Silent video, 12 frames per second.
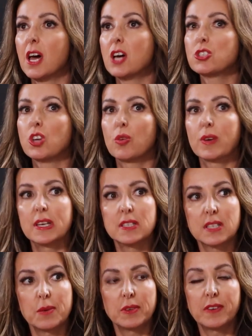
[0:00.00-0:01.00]
So in
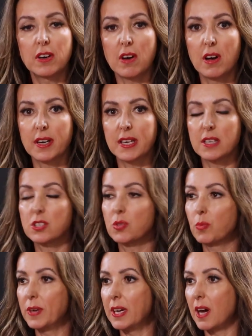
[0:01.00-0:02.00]
some of our audience,
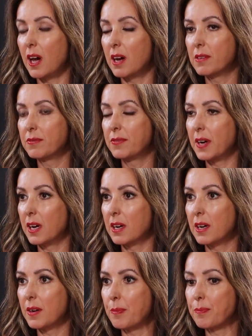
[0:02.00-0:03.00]
we have
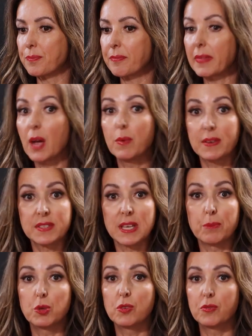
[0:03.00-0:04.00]

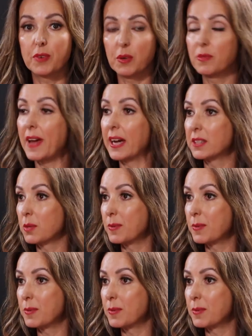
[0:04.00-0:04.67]
some who've had their